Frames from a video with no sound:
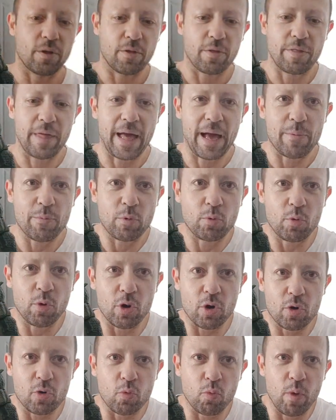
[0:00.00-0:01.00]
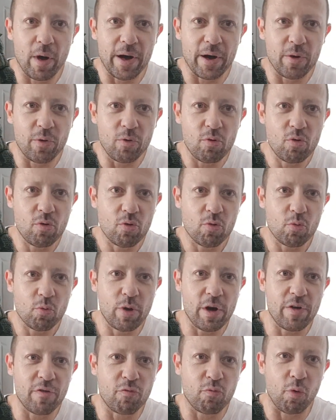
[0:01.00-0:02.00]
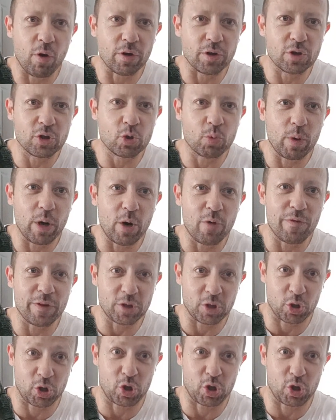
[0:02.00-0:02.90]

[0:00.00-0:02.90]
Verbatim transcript: That would work well with one twelve as a